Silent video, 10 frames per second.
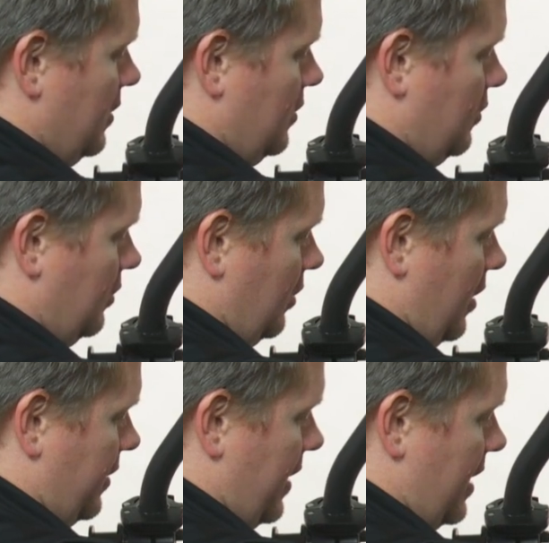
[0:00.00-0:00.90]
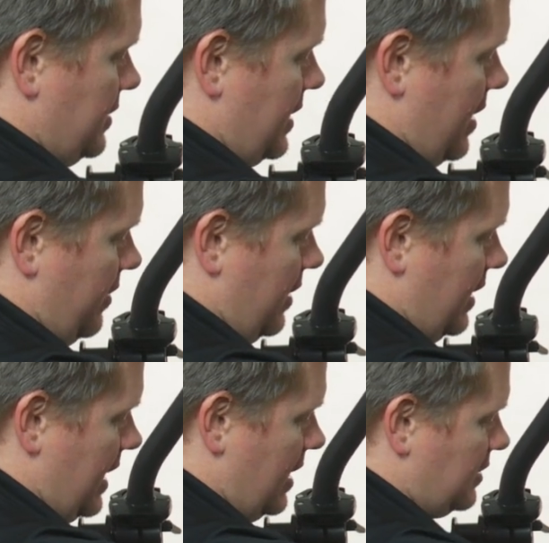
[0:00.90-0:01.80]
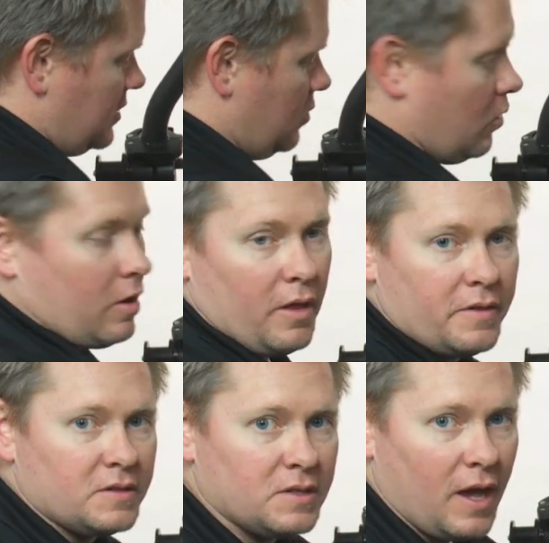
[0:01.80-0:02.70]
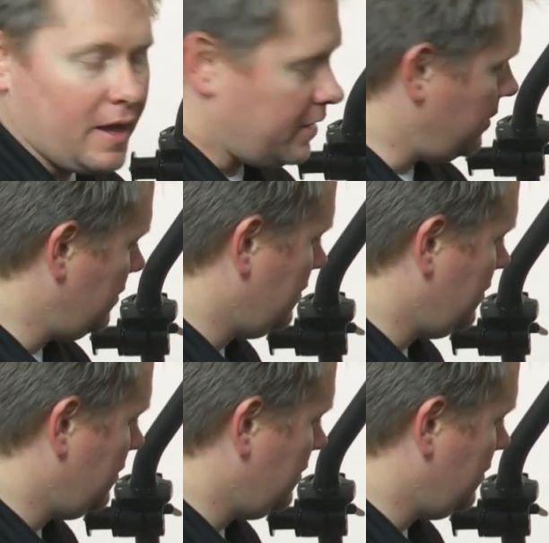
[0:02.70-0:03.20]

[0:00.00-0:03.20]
you can lock that down. And again, it's the one on the side.